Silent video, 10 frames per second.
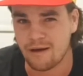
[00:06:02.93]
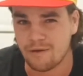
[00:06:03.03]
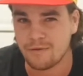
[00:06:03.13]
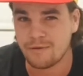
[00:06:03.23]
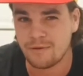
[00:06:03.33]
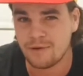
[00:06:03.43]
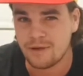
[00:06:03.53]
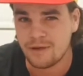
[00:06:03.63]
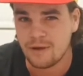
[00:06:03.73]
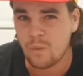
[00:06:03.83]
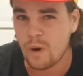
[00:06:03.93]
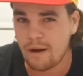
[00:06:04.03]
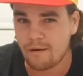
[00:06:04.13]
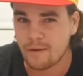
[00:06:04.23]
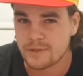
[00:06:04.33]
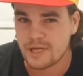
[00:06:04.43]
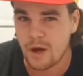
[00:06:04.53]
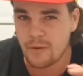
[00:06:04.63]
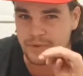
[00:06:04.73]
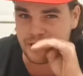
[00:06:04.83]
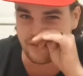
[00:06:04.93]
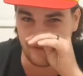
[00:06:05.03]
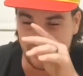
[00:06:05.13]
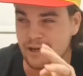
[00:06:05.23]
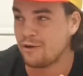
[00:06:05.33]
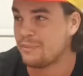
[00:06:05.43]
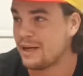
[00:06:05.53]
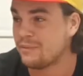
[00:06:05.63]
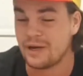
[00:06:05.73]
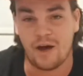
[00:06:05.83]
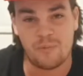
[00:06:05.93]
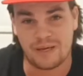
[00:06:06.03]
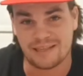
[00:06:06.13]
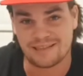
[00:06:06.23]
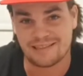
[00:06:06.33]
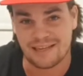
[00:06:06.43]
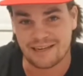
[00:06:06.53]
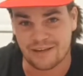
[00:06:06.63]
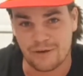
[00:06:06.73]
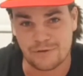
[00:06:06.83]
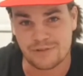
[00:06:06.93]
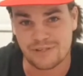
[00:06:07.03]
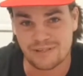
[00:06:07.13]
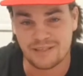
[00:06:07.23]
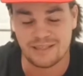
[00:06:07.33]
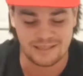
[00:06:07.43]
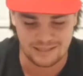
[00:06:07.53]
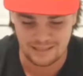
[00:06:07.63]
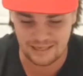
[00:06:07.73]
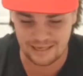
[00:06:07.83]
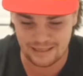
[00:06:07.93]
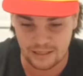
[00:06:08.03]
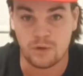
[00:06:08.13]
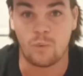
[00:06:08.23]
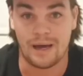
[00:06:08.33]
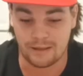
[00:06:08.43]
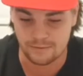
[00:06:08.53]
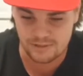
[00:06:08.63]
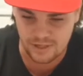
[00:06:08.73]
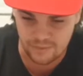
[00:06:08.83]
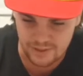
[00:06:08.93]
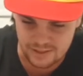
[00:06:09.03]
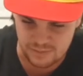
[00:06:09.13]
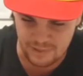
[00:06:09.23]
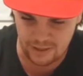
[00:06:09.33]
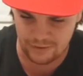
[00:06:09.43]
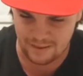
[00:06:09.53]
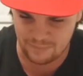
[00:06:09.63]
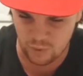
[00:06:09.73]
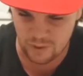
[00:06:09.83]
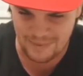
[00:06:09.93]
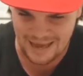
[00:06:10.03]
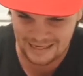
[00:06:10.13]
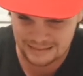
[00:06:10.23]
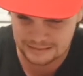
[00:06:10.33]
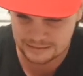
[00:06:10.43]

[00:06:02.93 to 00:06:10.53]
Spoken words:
know where I was going with this video, but we're hoping that it goes well. So we're going to just peel that boy back